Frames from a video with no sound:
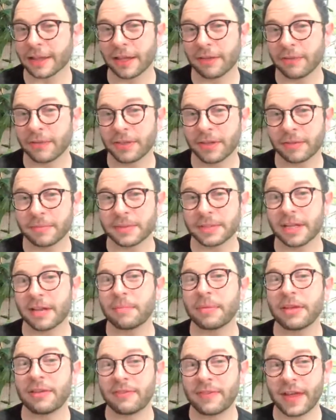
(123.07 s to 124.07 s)
I love a thumbs
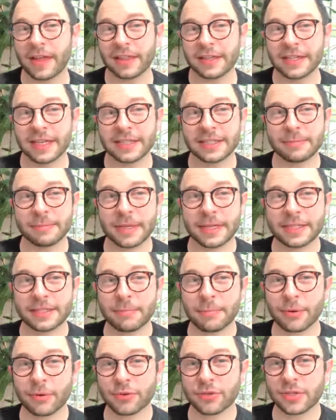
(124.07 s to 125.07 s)
up. It validates me as
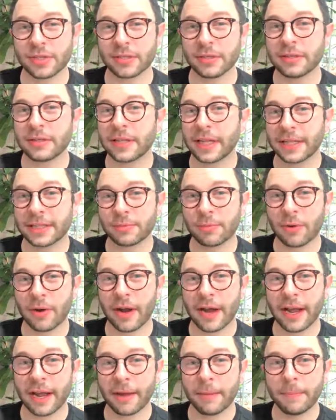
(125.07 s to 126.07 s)
a person. That's
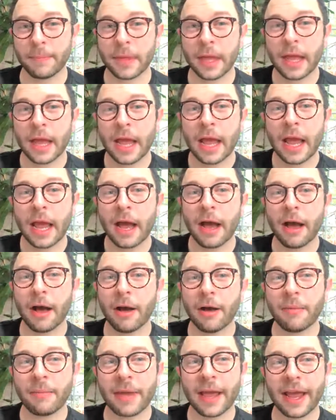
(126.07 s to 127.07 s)
where I am.
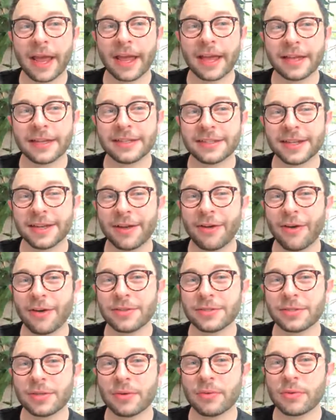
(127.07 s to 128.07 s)
And
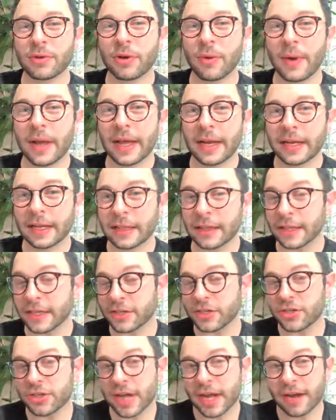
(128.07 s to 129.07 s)
also go ahead and
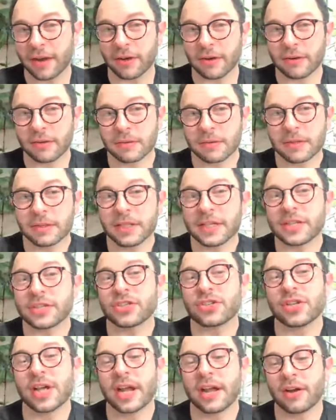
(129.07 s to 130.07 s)
click share. Click
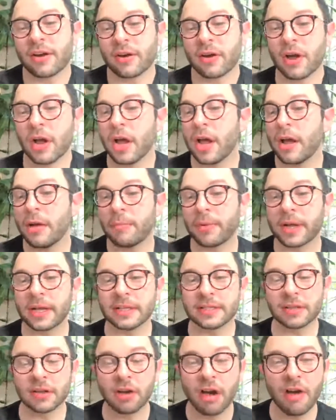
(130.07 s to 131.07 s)
share.
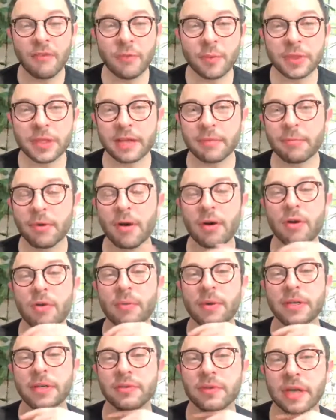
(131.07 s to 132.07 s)
Because on Coffee with Ken
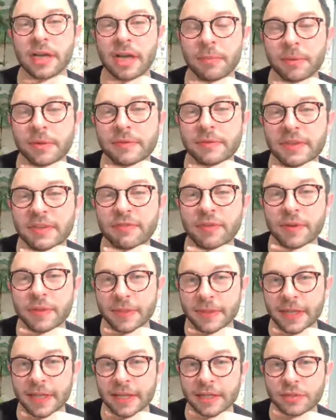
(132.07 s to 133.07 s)
Boggle, we do a couple of
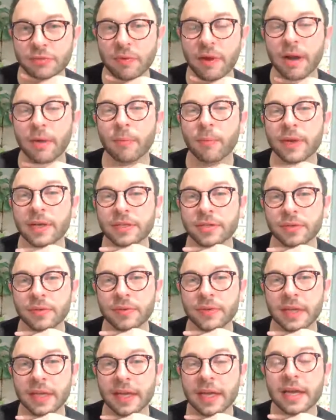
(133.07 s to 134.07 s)
different things, right? We
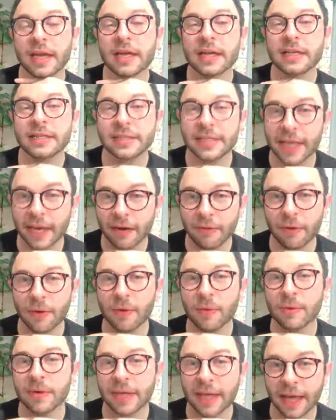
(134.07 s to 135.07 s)
do the
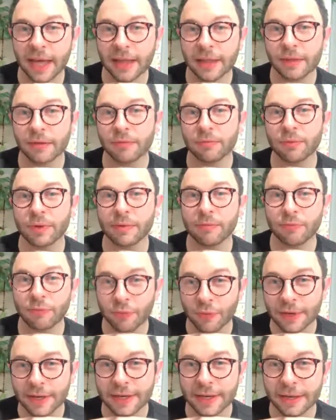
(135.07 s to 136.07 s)
tarot gallery
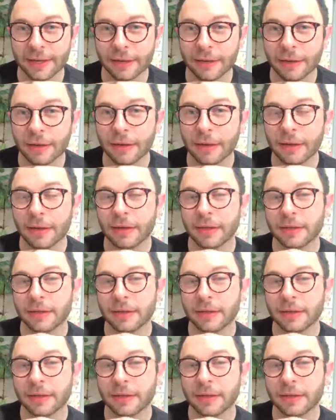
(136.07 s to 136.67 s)
reading